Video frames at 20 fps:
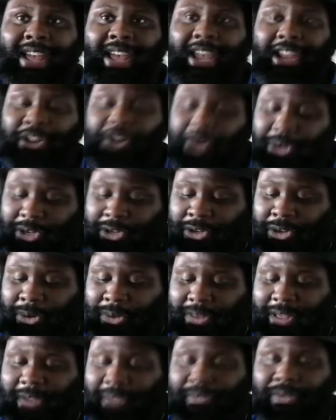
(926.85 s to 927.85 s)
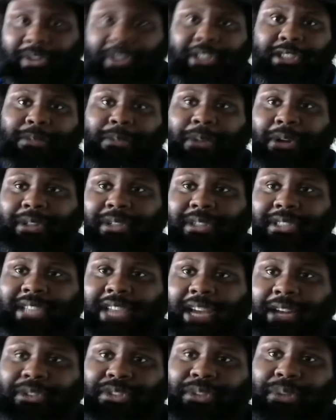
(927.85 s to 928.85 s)
And you could do that for these smaller
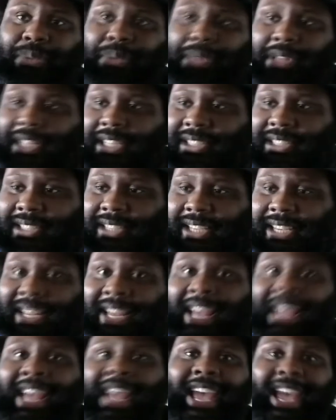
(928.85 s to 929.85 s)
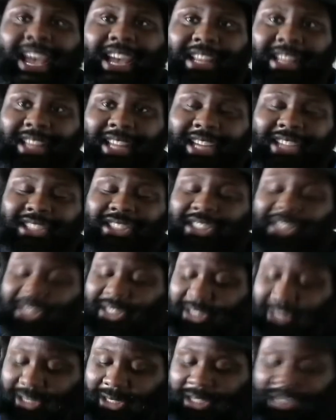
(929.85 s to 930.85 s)
titles and release it, and let's
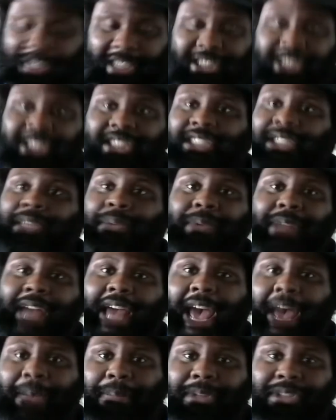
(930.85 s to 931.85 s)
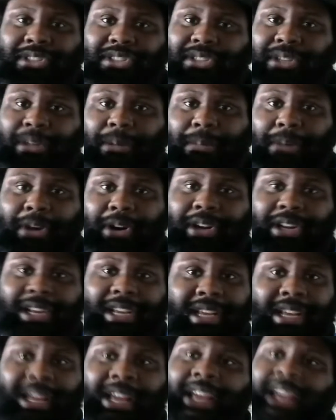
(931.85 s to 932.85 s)
just see what happens to the
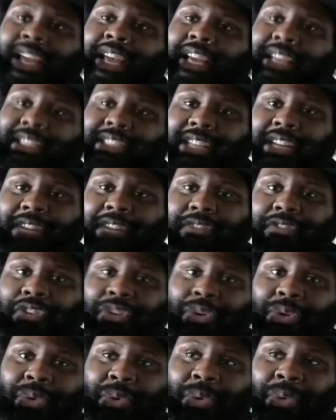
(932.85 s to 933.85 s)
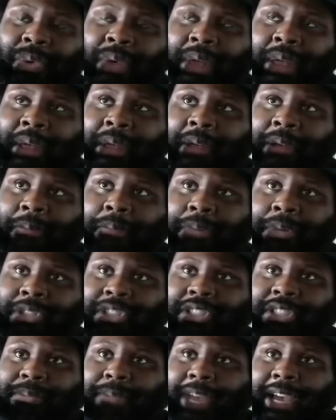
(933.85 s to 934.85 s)
market instead of you
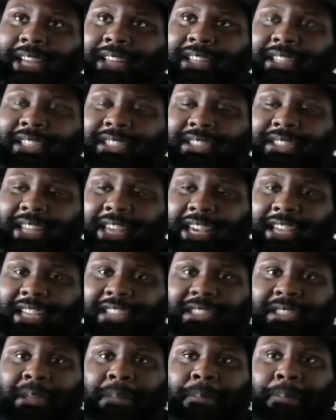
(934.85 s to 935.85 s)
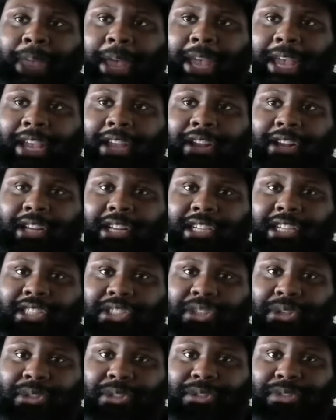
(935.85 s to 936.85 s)
pushing back these things, banking on this
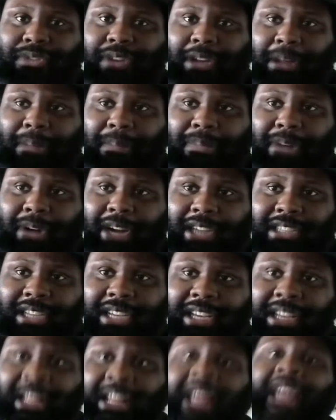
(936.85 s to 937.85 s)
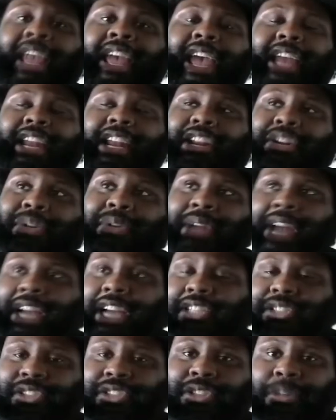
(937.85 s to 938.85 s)
huge fucking project, and then you
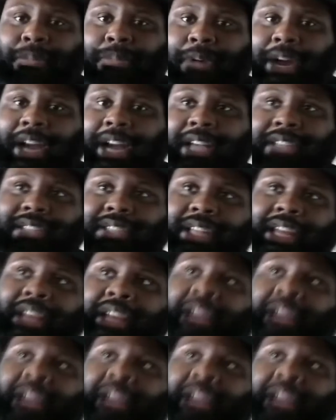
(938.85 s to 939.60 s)
guys are surprised